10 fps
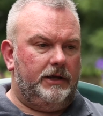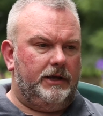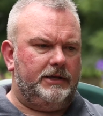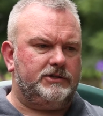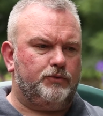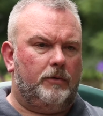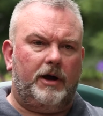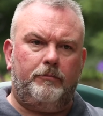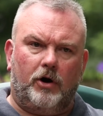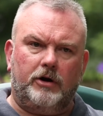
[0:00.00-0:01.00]
And he says, well,
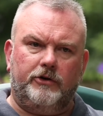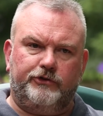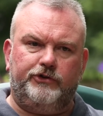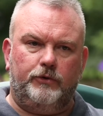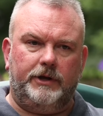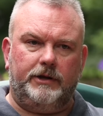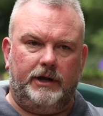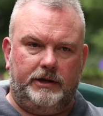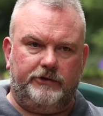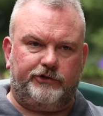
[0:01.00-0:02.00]
my partner's doing
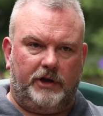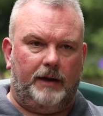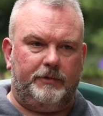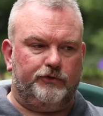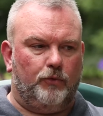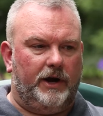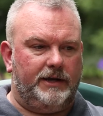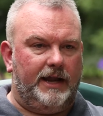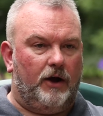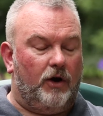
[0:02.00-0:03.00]
endoscopies
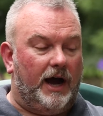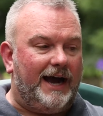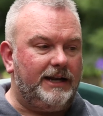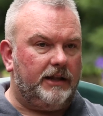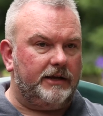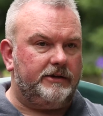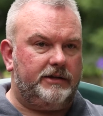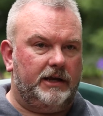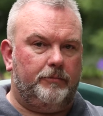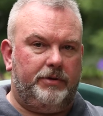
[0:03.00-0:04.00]
right now. I'd like to
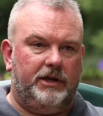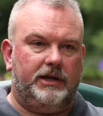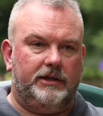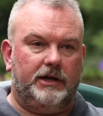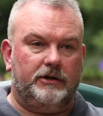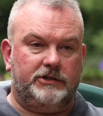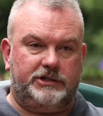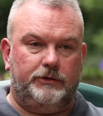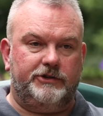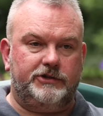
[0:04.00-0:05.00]
take a peek in there and
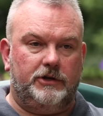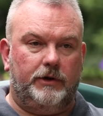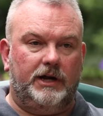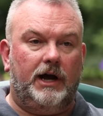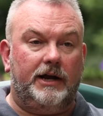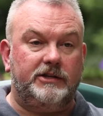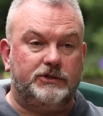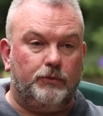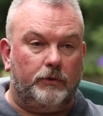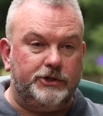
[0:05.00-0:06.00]
see what's going on. He
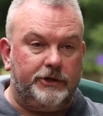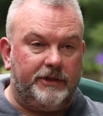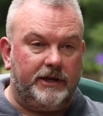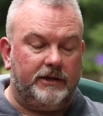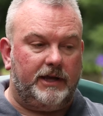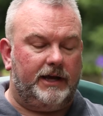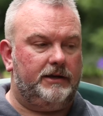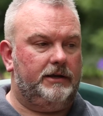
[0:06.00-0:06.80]
says, what would you think of that?